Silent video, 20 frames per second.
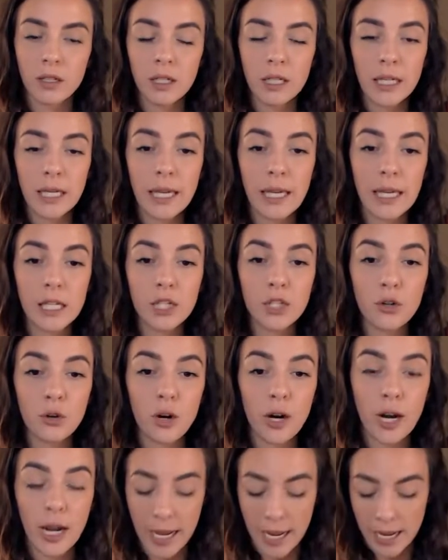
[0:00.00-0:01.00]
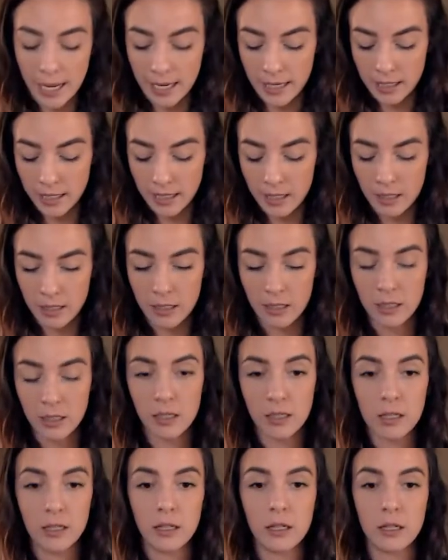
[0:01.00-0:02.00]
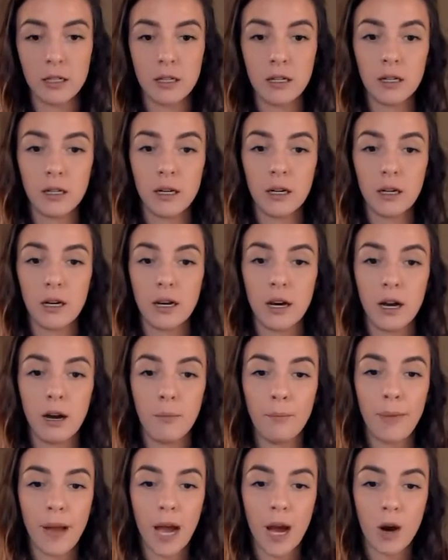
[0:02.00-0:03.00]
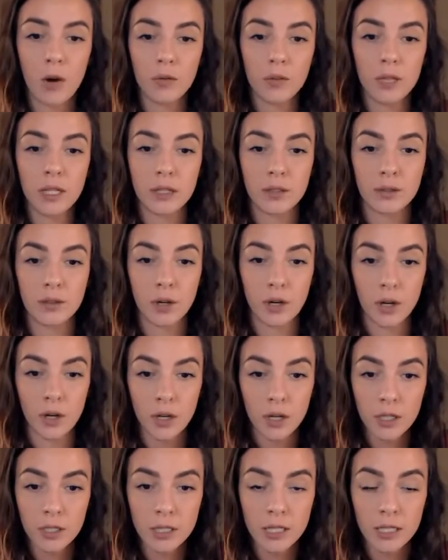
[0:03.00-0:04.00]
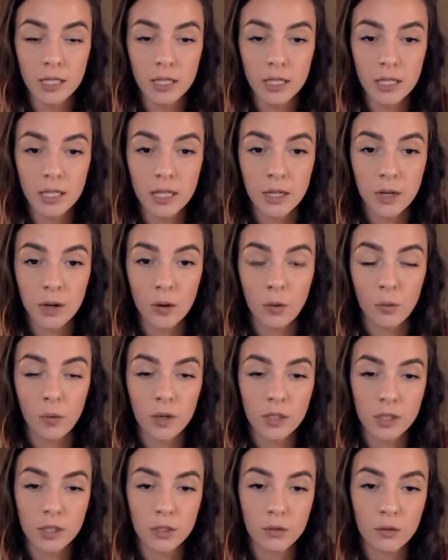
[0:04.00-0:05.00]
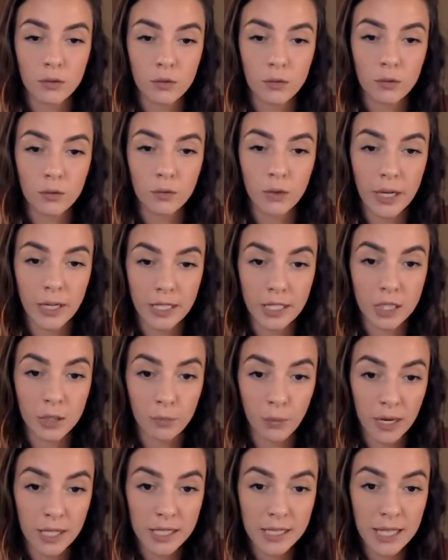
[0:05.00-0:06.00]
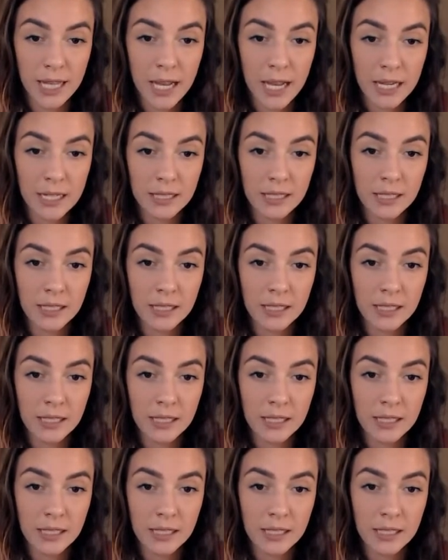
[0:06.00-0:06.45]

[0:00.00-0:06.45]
in your head about this hurt. Once you express that,